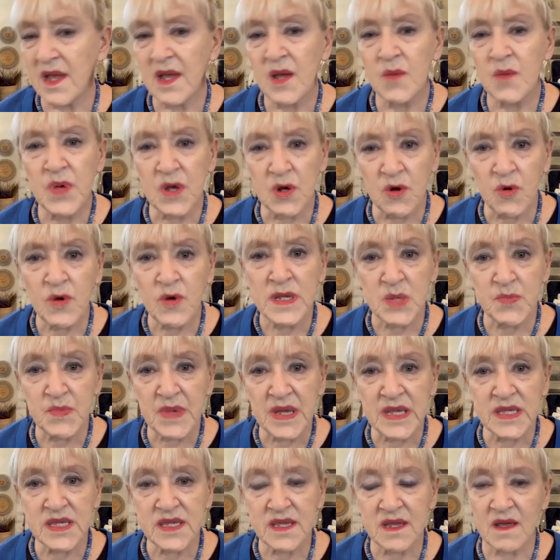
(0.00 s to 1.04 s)
But
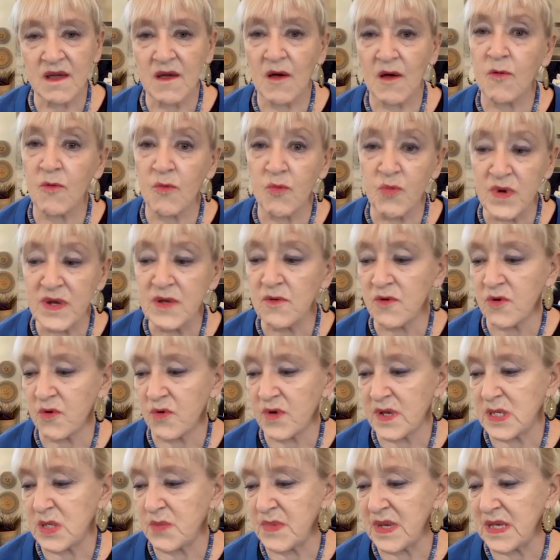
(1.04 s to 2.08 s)
Christmas, a real
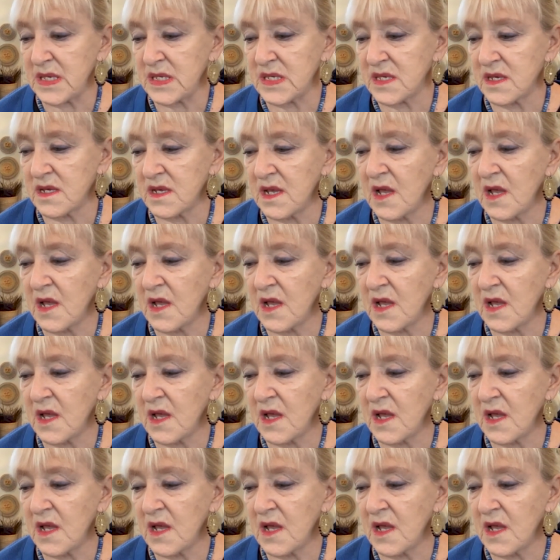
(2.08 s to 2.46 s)
Christmas,